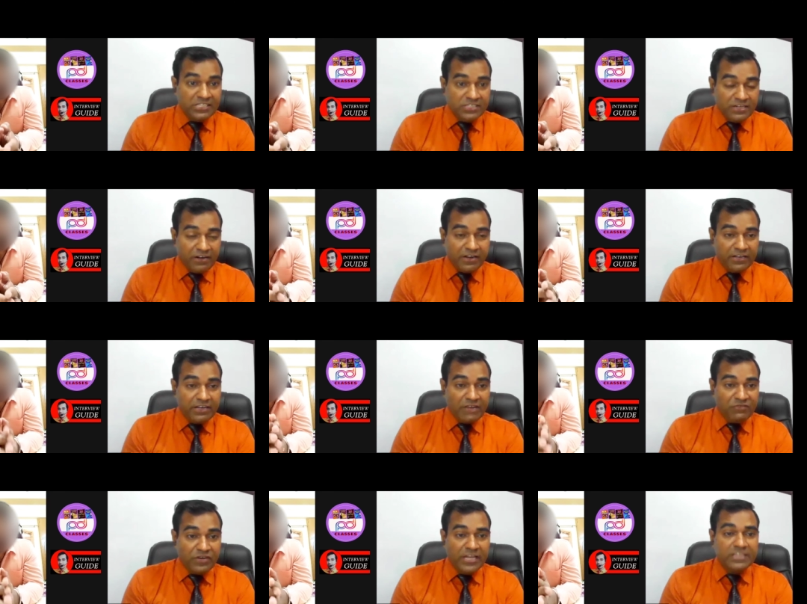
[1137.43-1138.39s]
engineering,
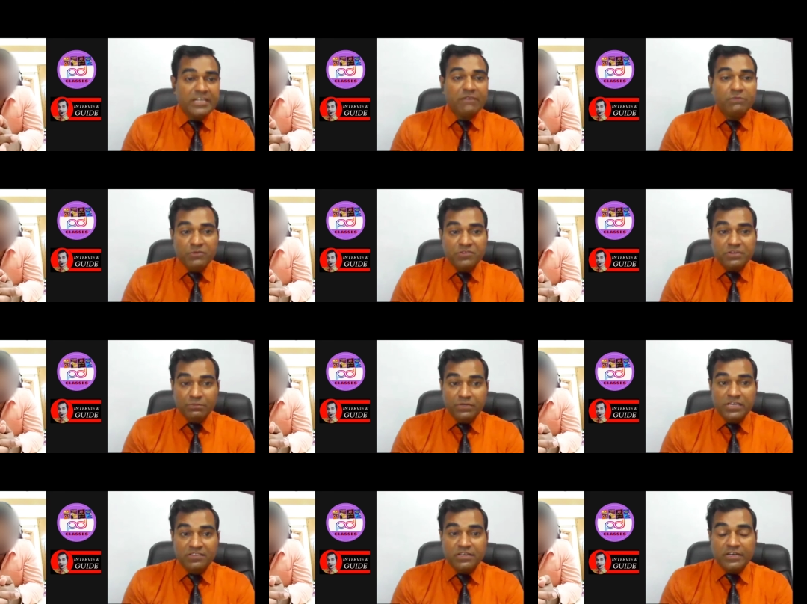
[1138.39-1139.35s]
definitely there must be some
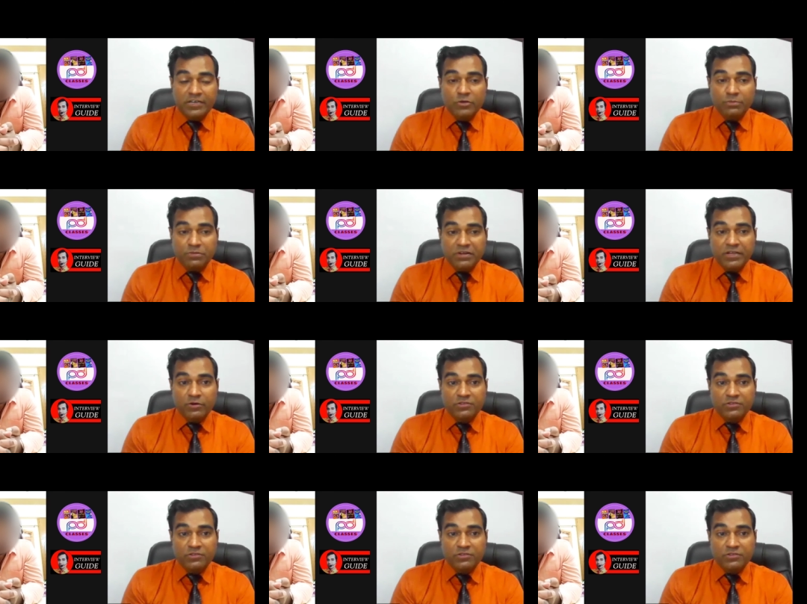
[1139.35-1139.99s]
reason in your brain